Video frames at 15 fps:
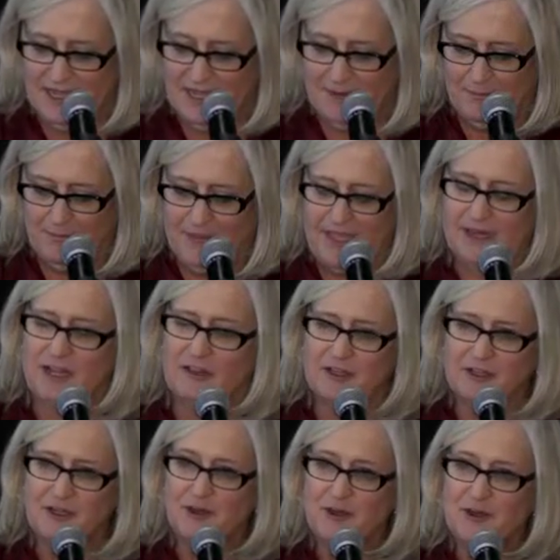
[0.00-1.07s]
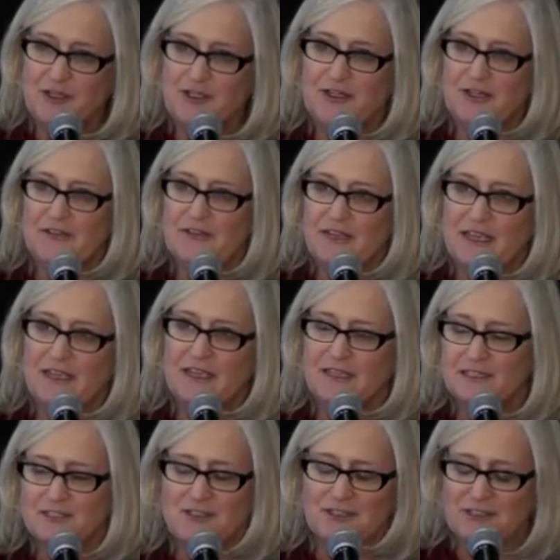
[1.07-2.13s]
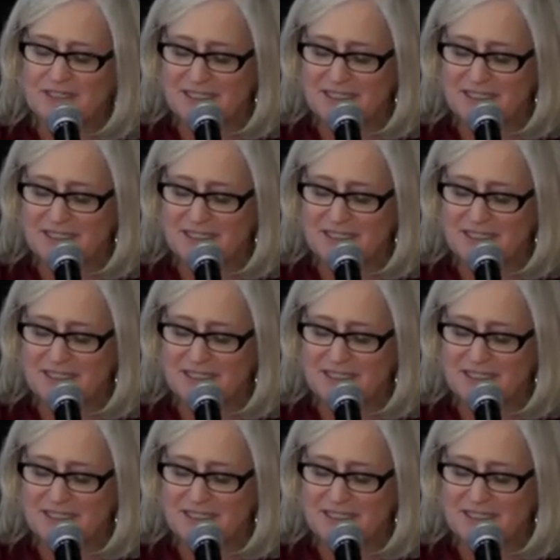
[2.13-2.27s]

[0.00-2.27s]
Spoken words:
And I'll encourage you to think in